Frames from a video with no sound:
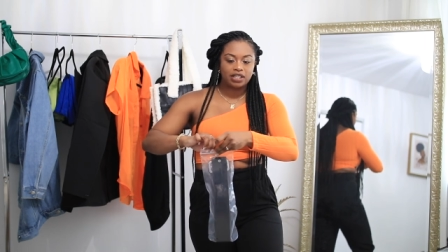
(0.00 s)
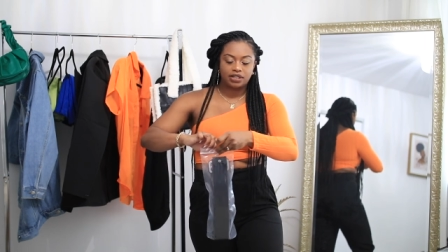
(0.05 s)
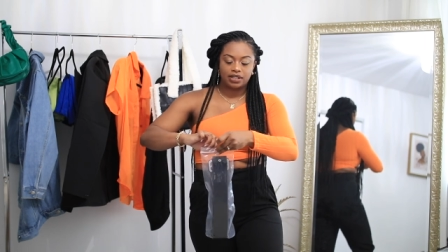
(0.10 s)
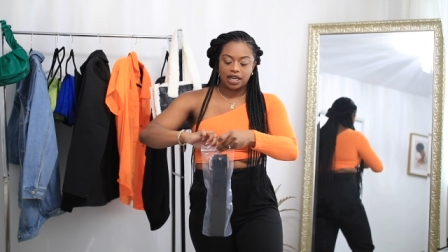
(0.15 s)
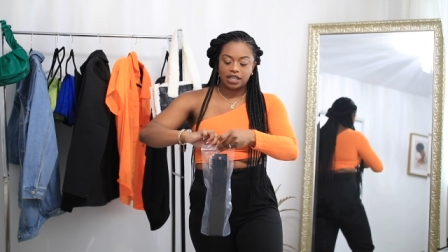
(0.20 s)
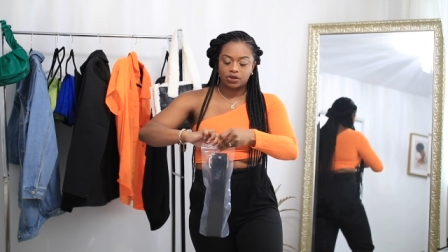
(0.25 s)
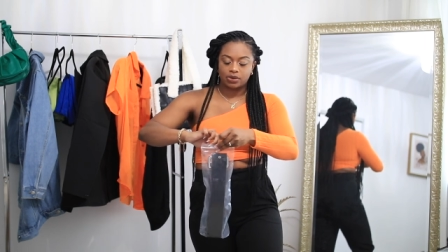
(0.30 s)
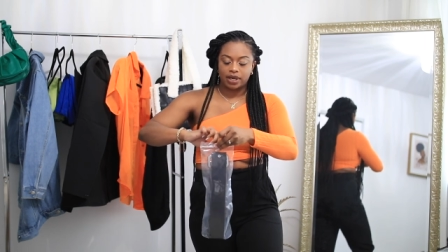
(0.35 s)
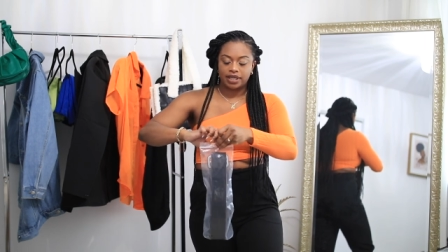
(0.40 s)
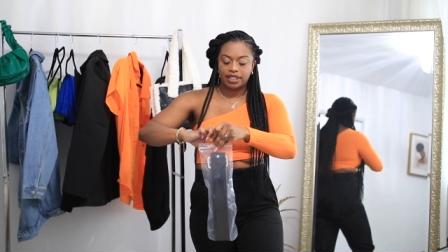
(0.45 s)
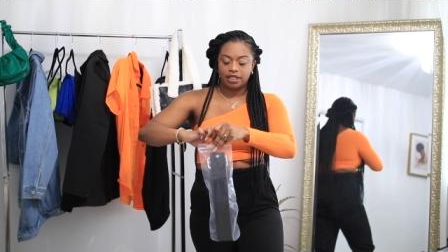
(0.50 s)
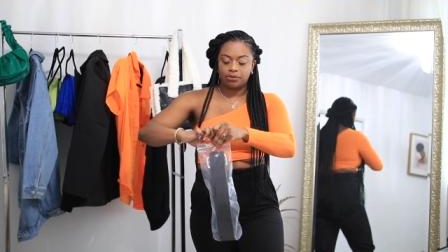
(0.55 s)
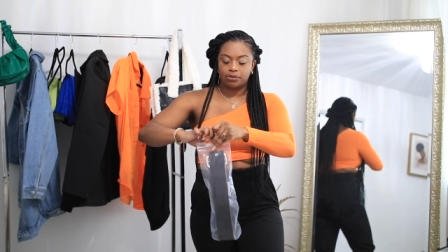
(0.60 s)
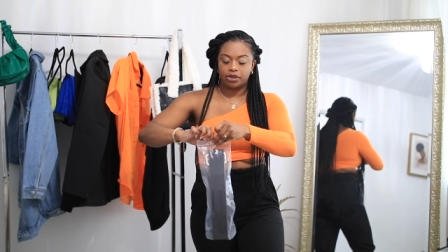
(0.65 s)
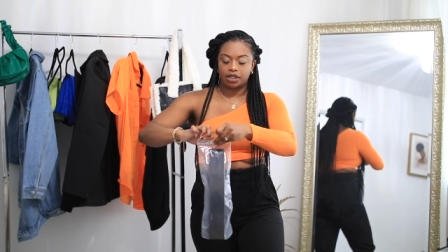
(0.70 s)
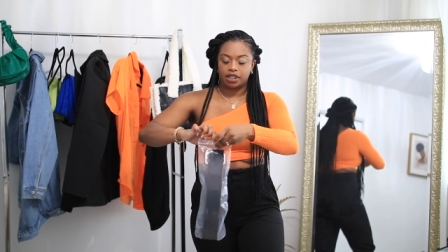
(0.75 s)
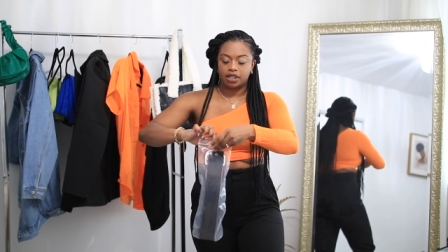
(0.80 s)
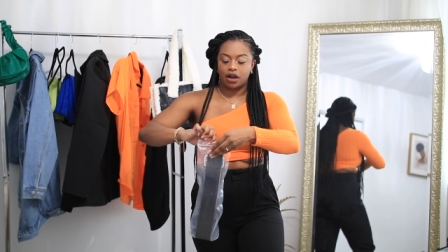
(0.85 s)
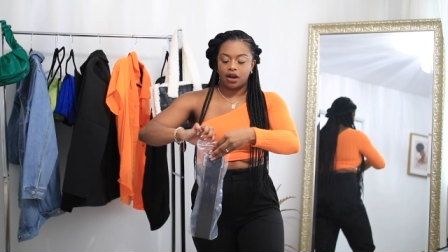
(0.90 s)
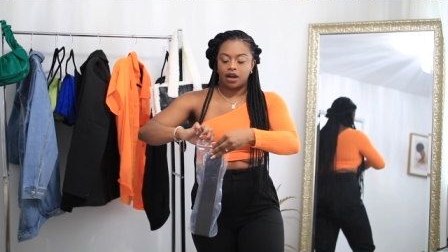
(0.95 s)
so that's why I didn't
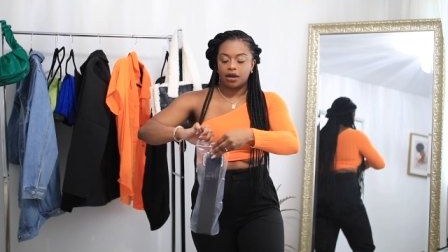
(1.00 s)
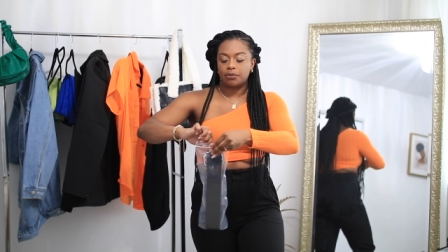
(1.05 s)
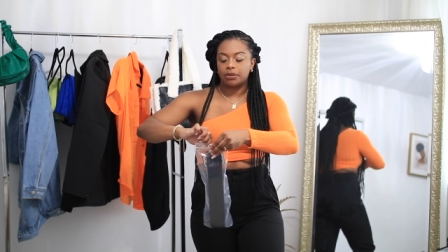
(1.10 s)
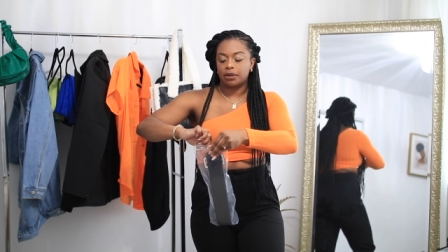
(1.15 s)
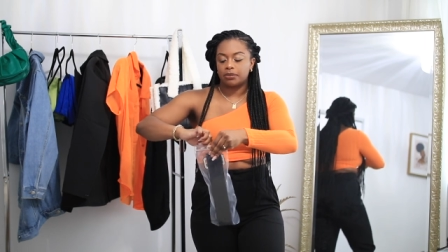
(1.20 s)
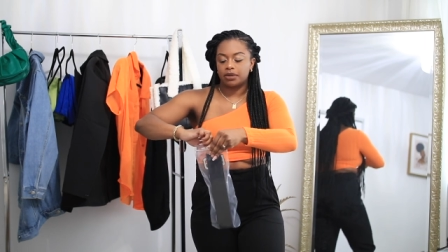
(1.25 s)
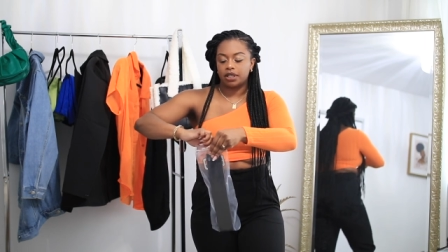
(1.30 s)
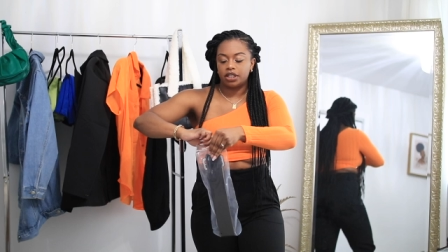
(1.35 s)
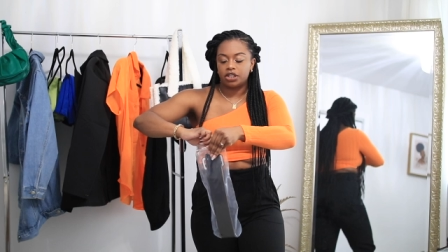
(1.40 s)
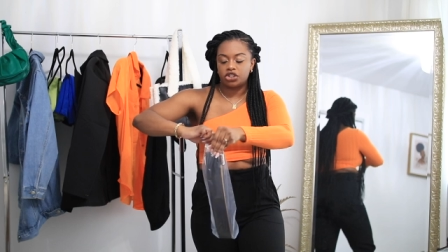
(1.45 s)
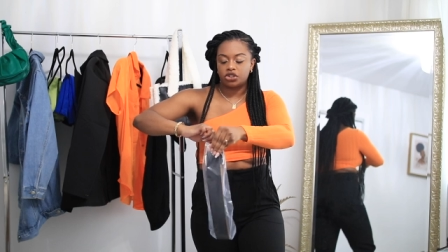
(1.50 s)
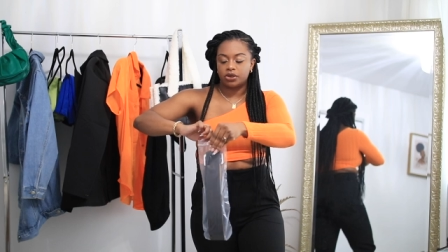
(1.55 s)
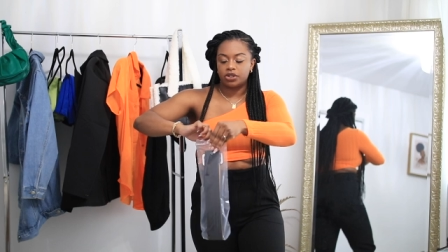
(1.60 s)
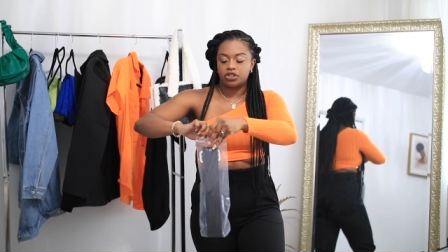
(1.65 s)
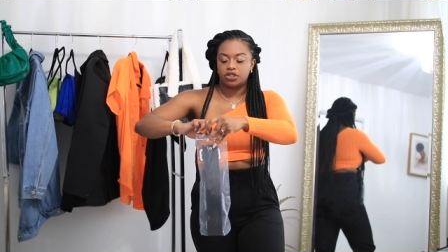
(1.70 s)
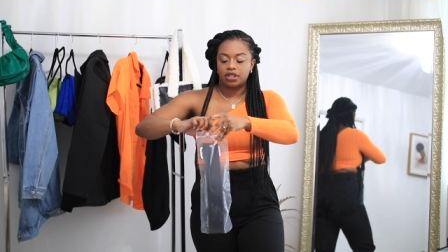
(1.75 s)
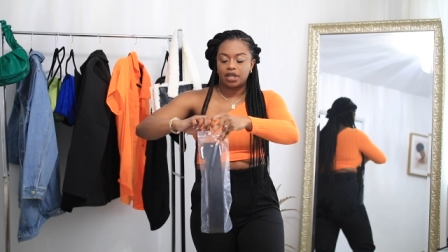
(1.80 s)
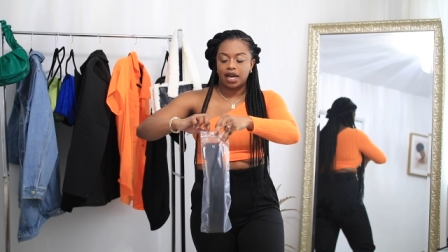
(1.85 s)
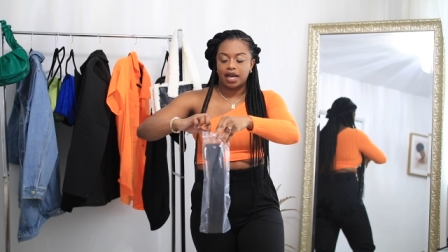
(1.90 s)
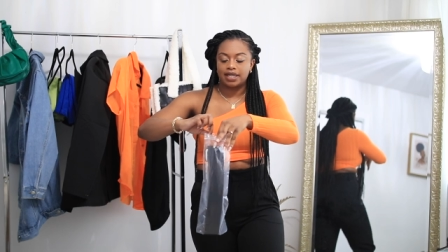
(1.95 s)
put it on, but I'm going to show
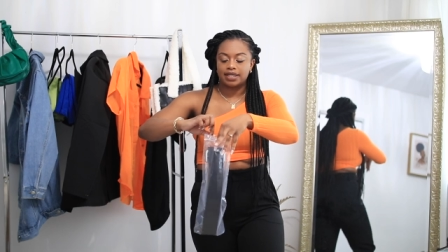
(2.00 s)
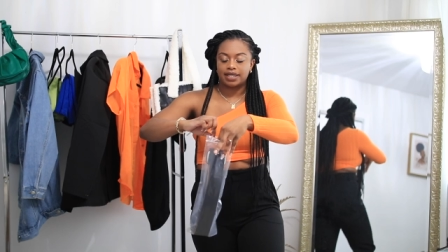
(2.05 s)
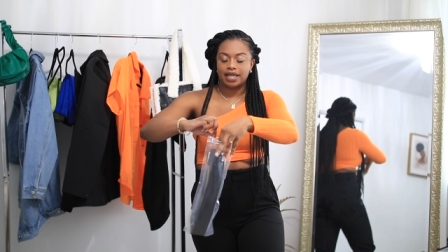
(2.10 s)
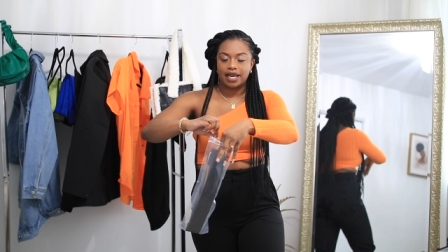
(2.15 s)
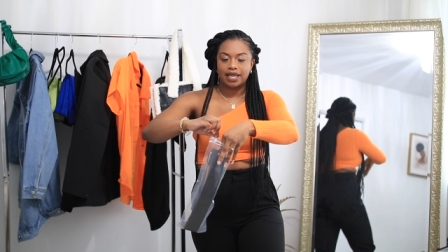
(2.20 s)
it to you guys